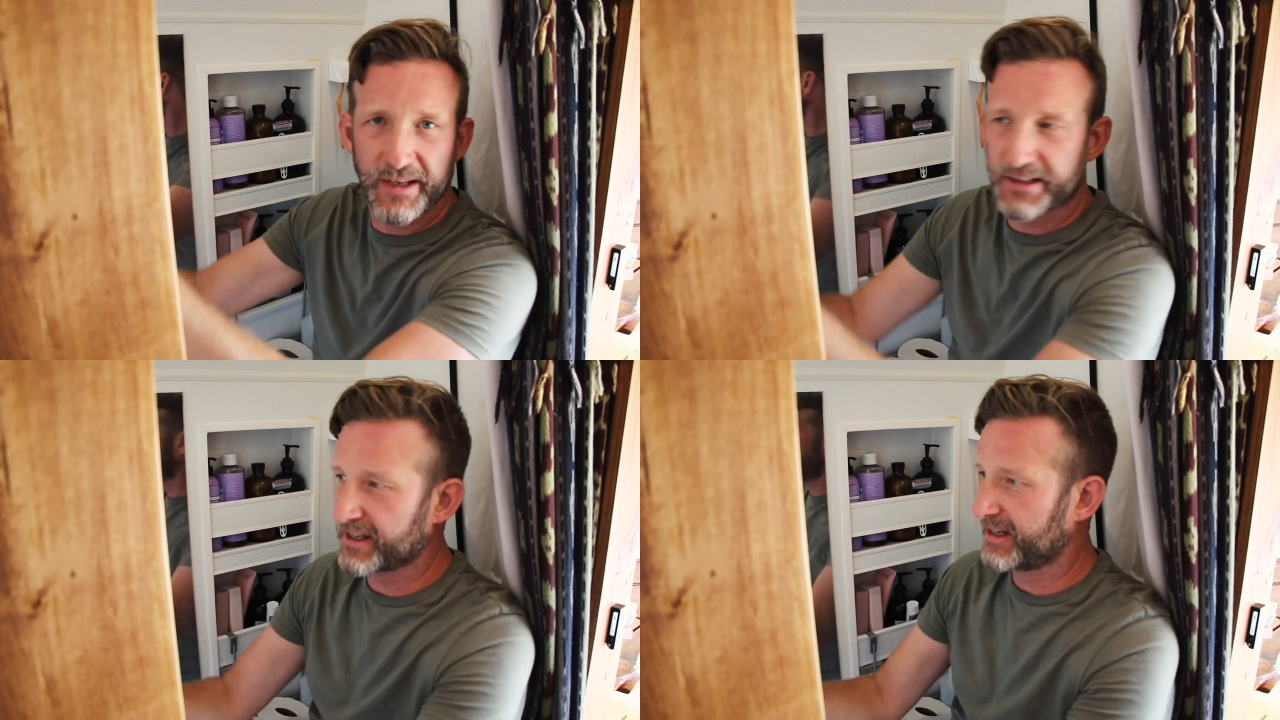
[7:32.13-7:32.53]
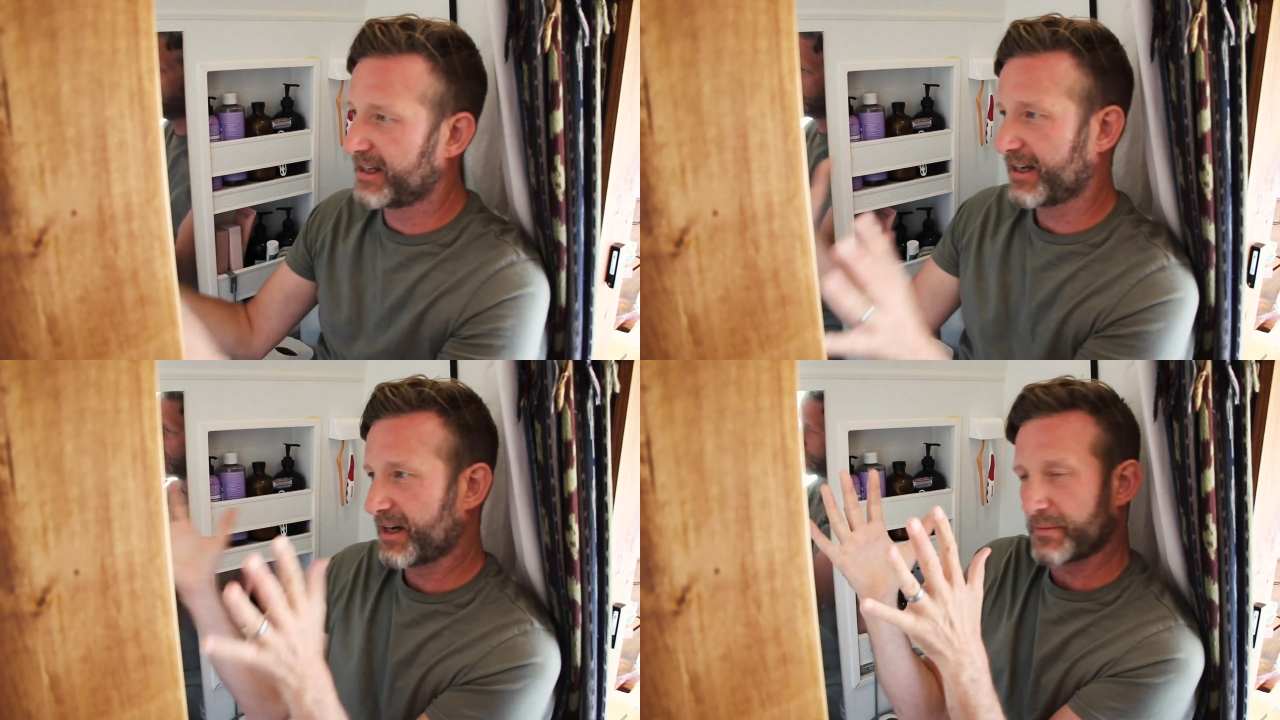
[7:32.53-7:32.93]
that's going to
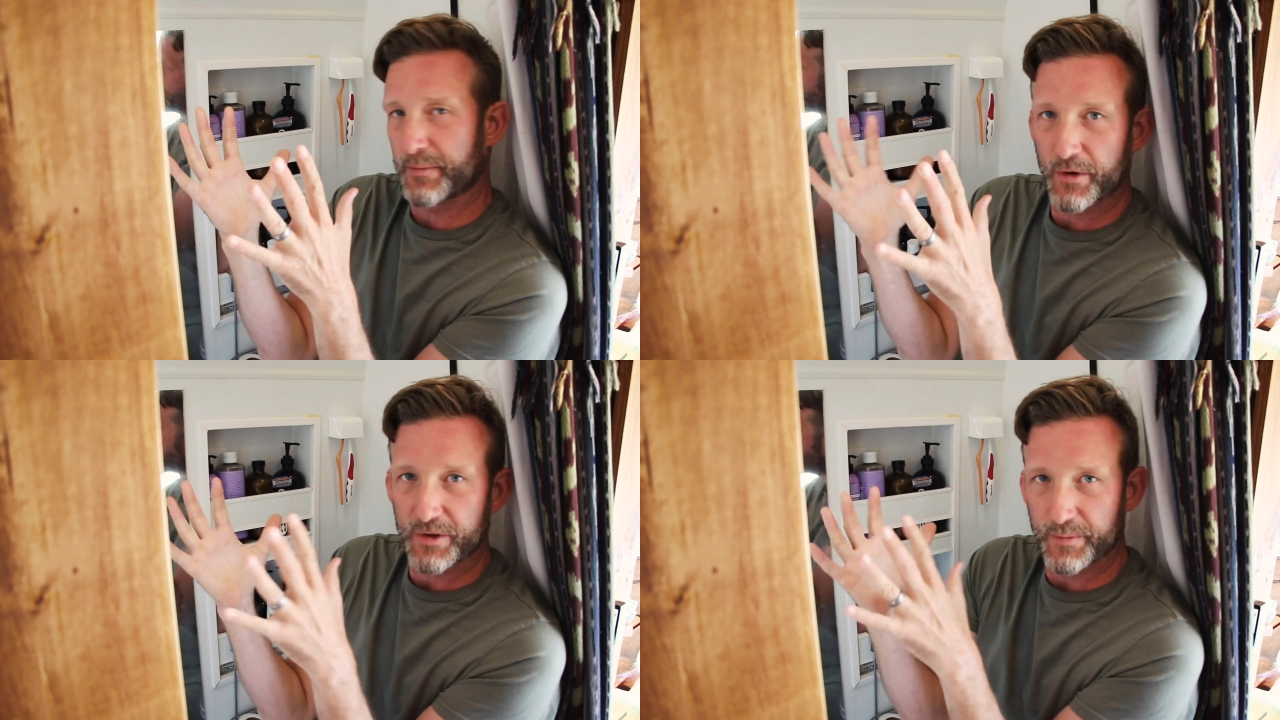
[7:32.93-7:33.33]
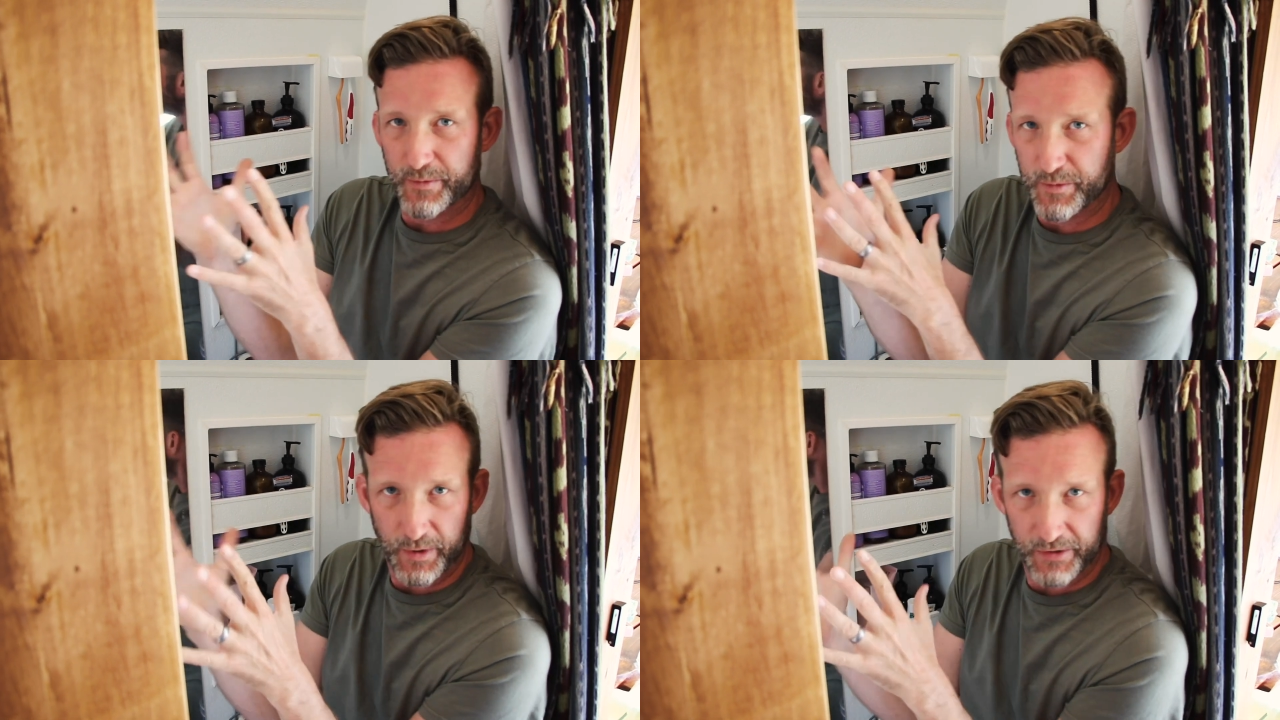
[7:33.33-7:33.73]
take up more
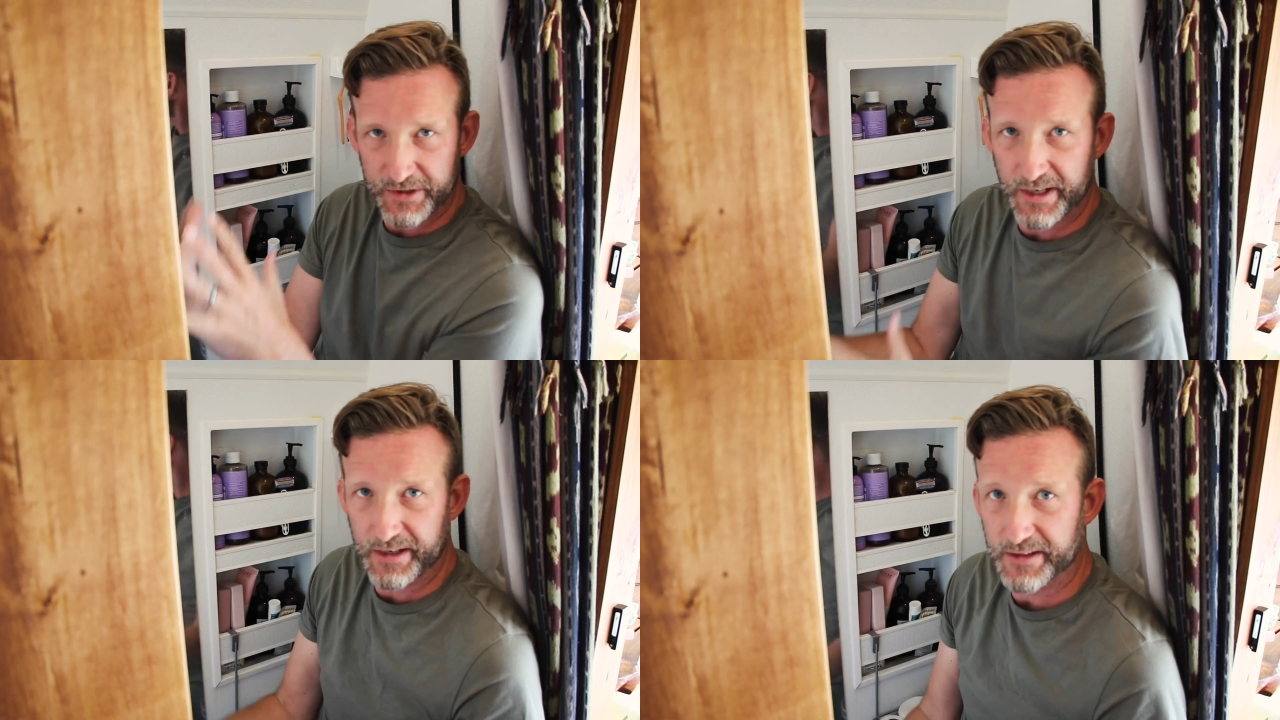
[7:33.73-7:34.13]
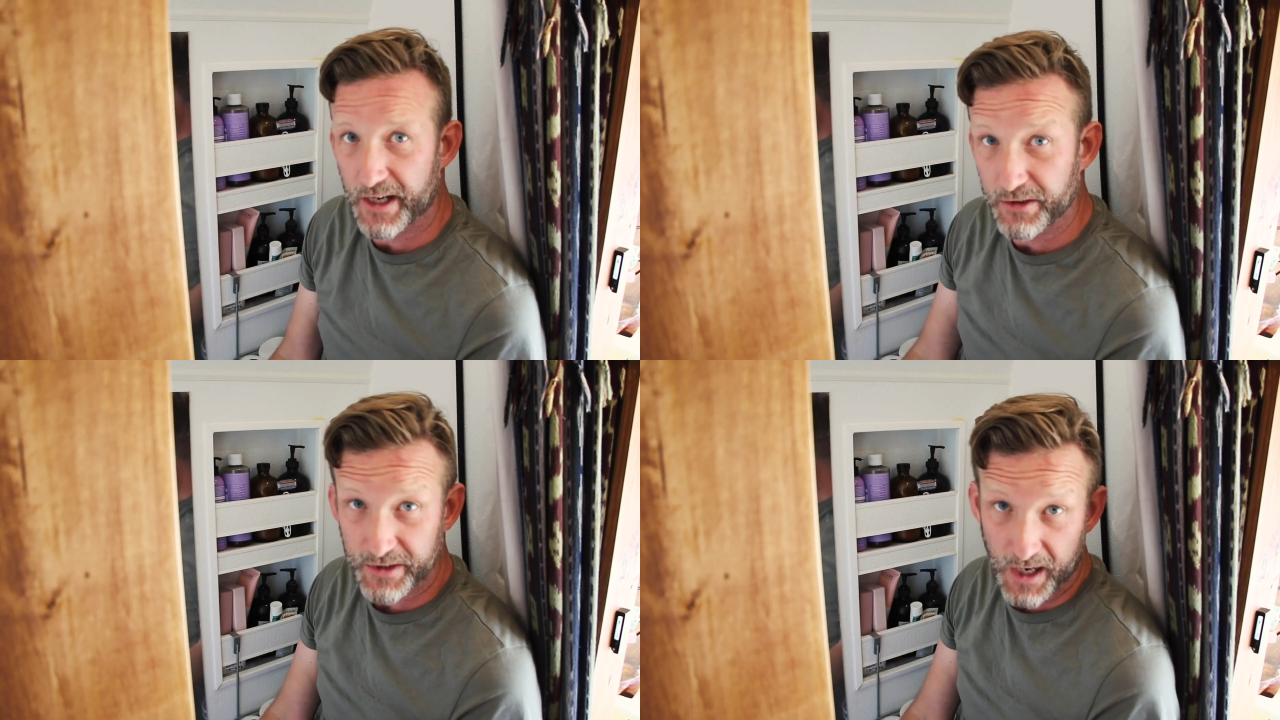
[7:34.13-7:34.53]
real estate
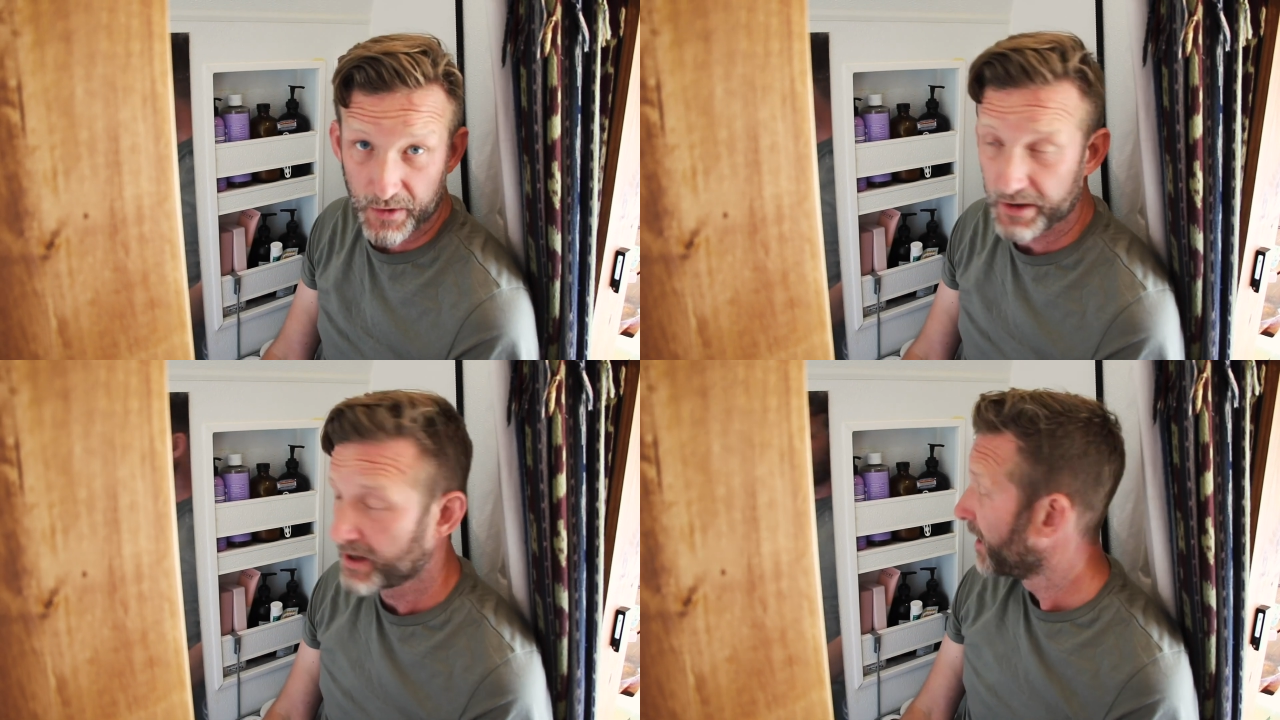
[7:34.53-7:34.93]
inside your shower.